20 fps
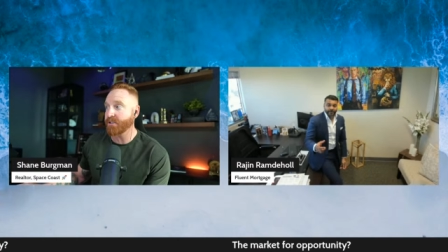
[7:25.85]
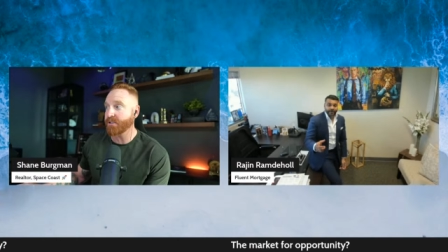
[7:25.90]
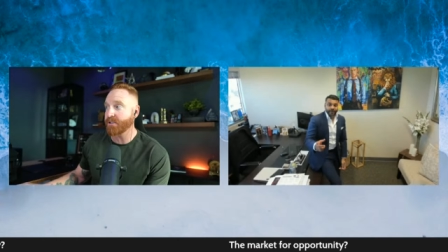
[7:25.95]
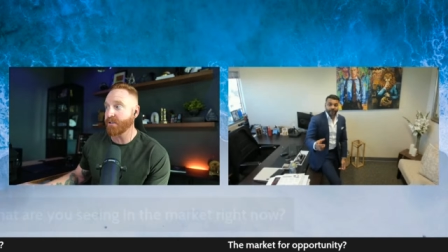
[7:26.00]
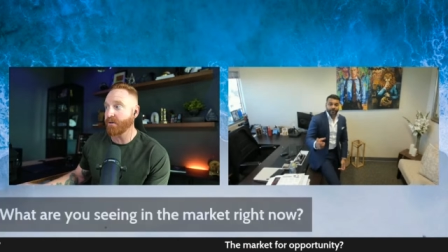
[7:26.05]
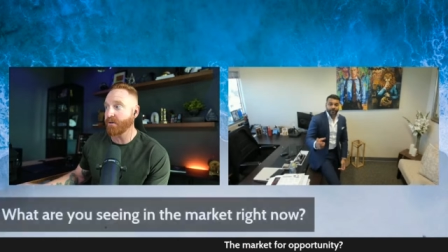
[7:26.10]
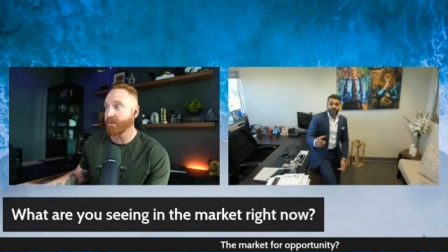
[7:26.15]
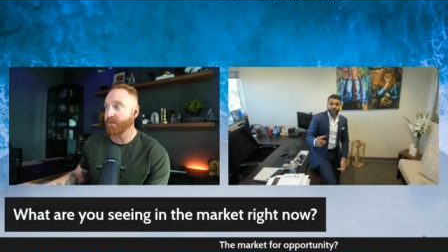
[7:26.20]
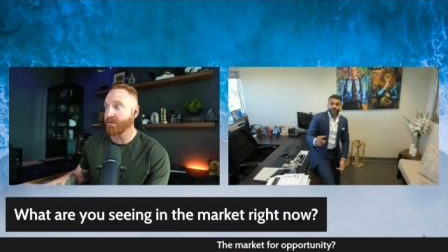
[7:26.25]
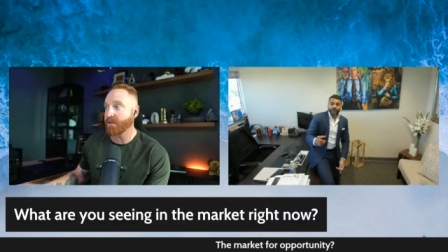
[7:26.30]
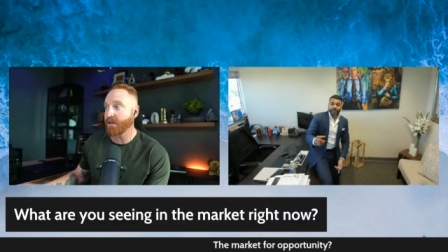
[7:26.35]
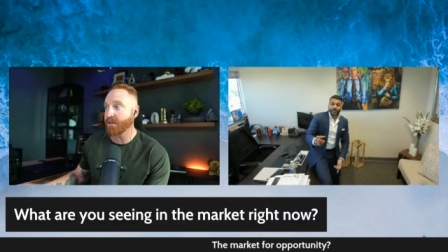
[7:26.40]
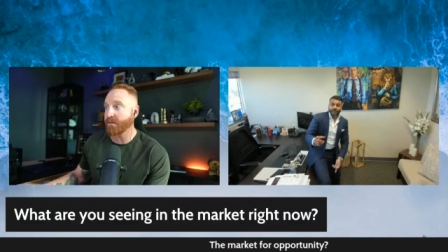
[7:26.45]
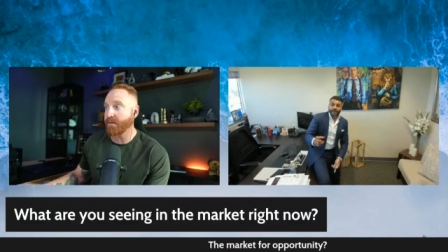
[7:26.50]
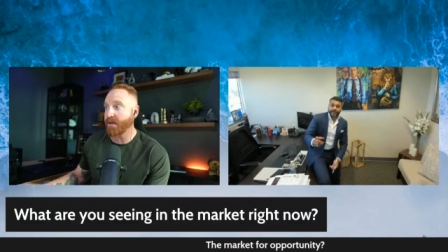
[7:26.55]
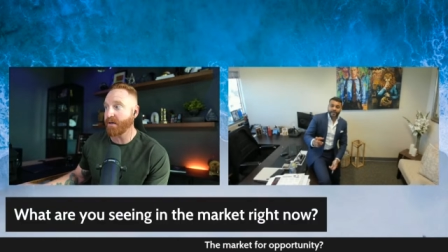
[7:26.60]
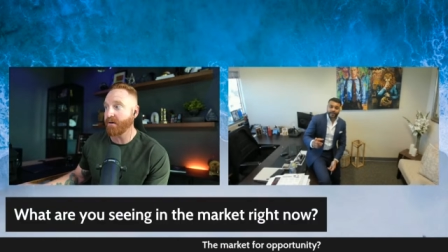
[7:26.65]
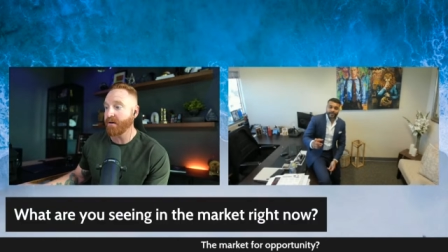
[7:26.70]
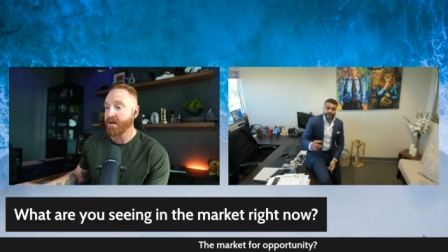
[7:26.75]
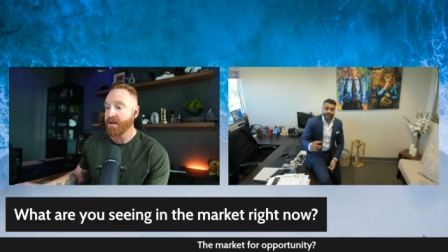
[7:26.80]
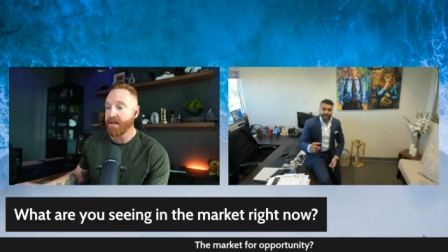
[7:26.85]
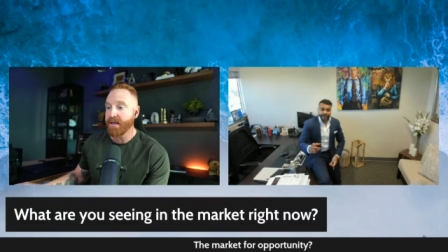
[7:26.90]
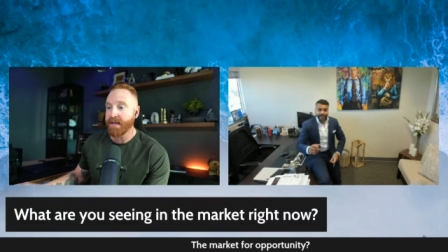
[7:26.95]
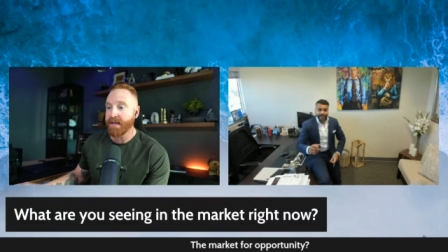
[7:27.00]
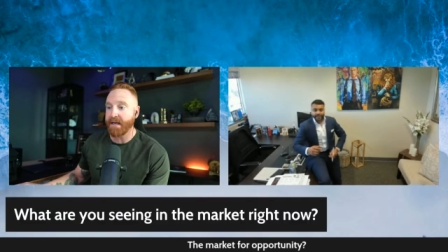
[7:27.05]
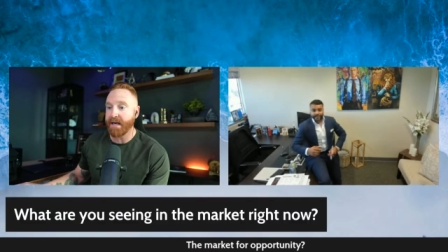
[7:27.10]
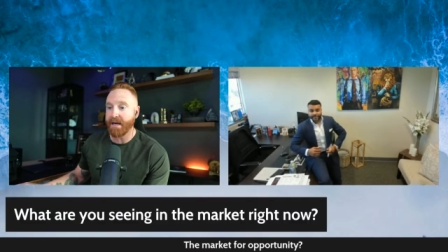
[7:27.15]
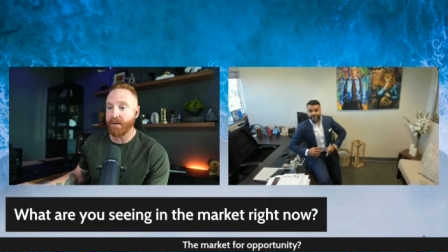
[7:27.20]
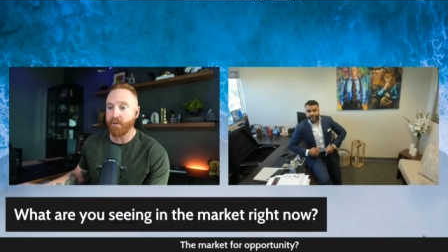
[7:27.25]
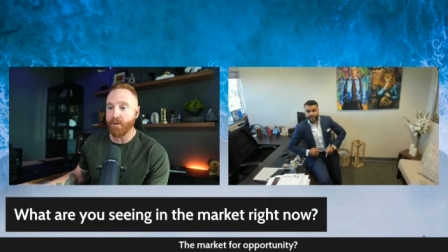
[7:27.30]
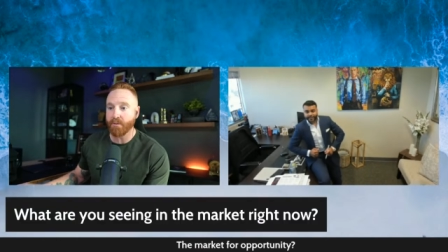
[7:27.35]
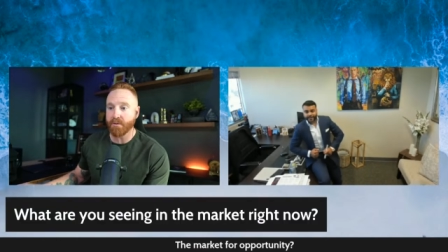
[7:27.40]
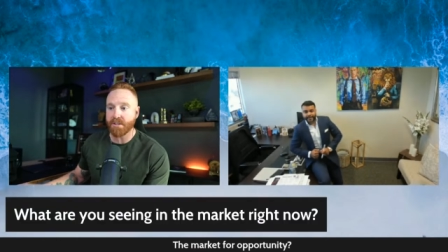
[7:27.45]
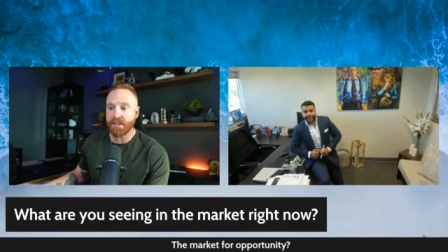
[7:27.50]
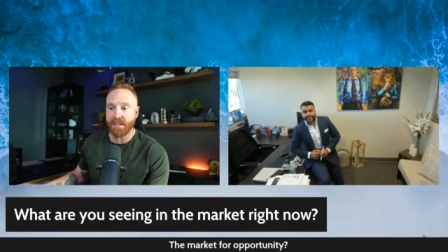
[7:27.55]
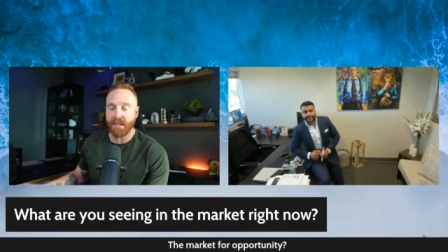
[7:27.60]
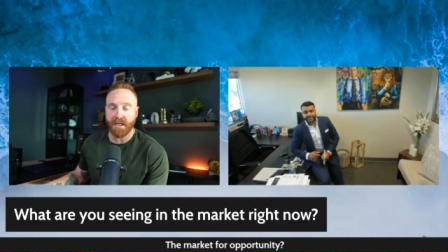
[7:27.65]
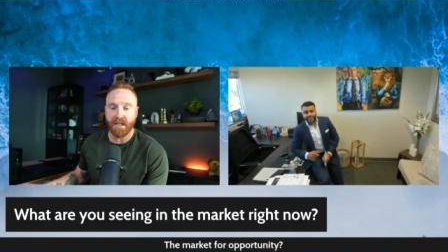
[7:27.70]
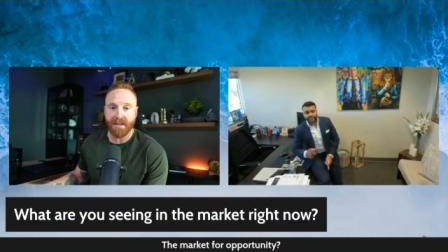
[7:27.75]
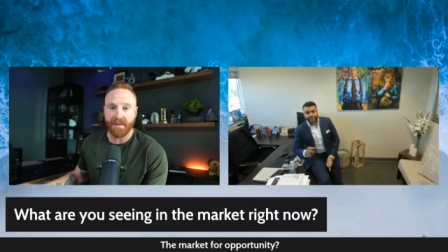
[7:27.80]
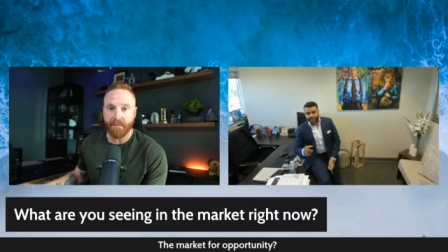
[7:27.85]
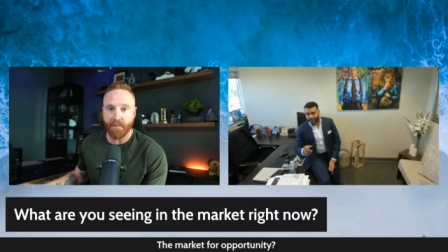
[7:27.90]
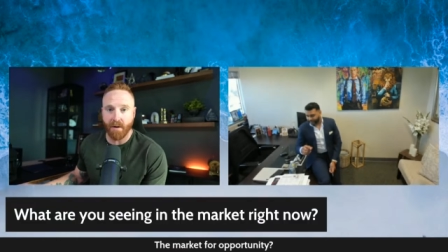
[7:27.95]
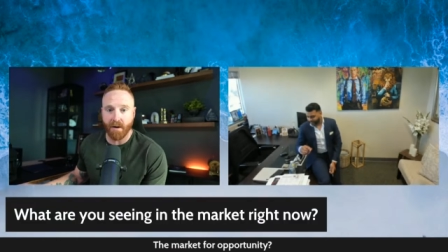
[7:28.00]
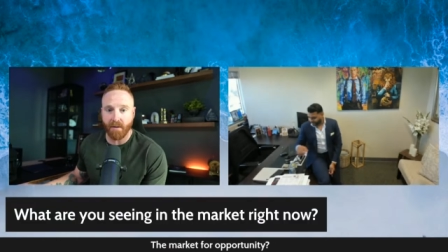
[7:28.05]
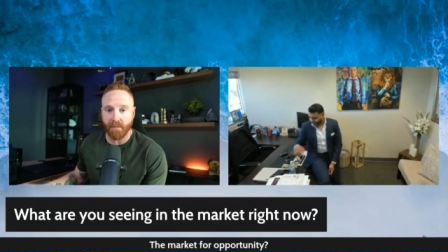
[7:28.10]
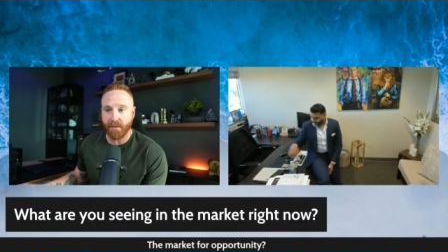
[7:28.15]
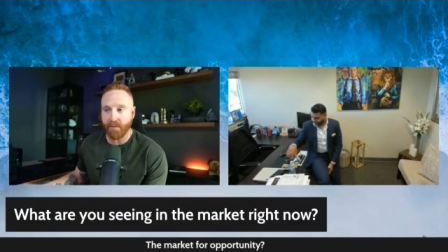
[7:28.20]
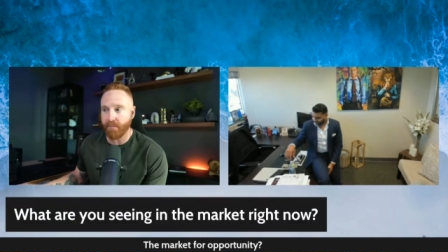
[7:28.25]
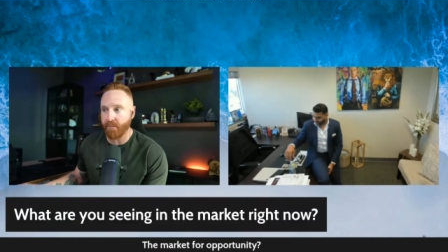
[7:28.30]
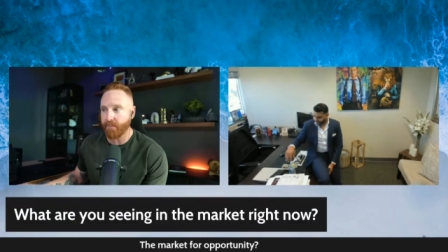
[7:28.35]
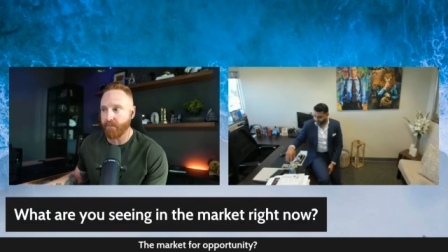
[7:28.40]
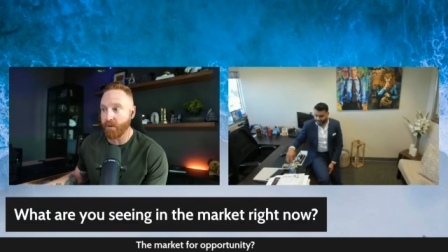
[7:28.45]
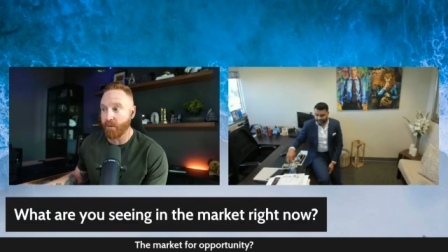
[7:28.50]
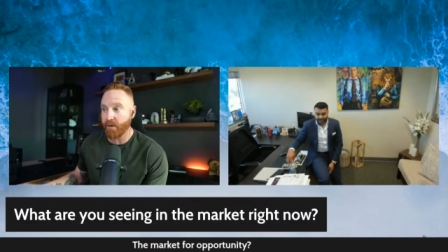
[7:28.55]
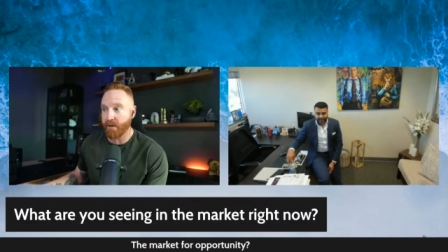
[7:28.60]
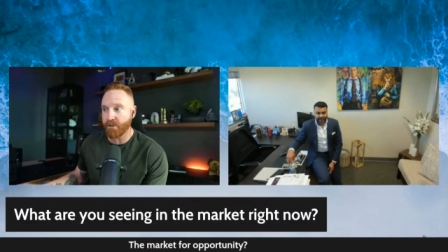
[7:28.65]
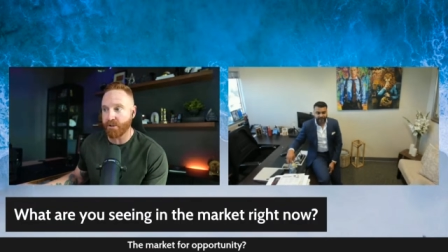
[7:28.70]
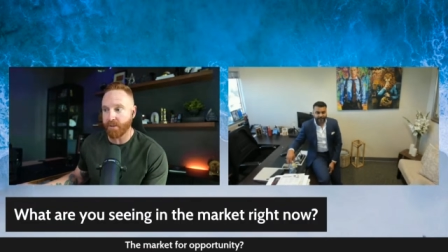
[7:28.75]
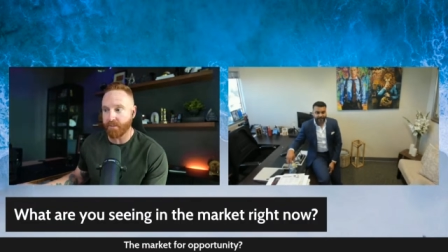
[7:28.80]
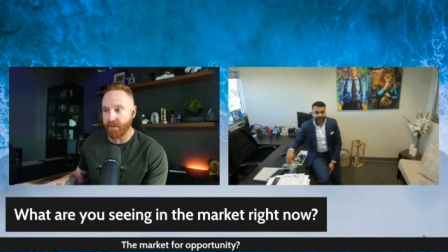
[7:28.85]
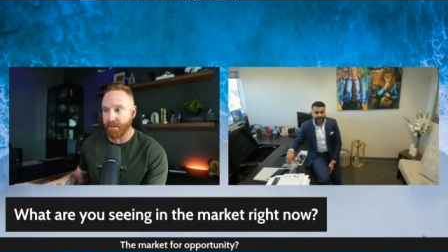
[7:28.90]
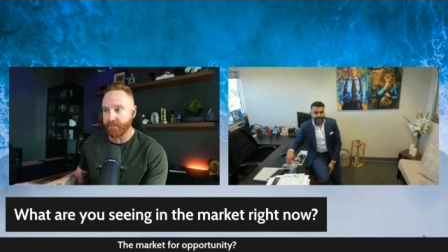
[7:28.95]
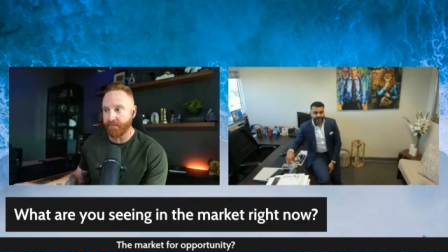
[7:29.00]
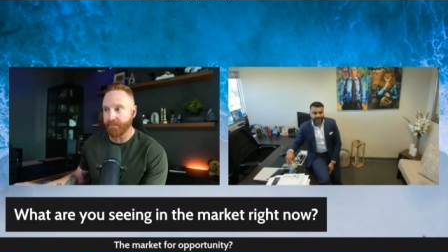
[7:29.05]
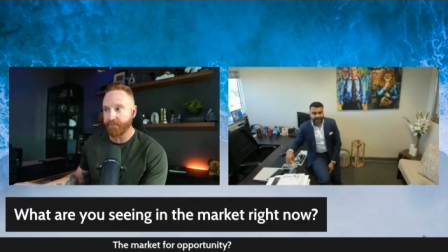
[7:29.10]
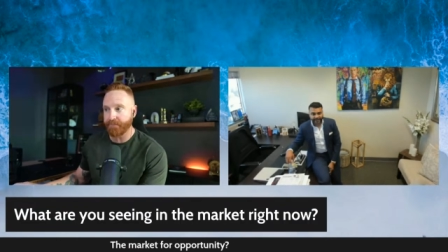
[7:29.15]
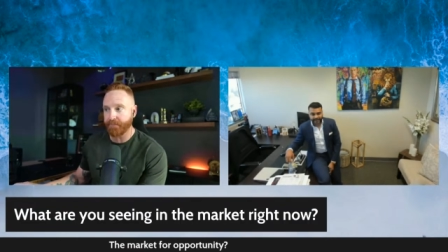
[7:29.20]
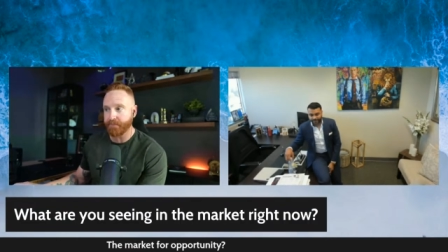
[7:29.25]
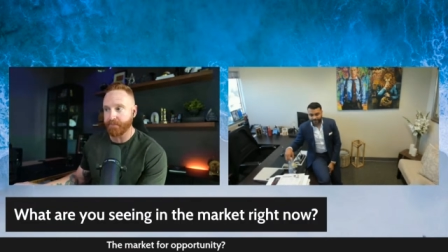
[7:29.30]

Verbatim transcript: So we talked about kind of what we're seeing in the market. You want to jump in?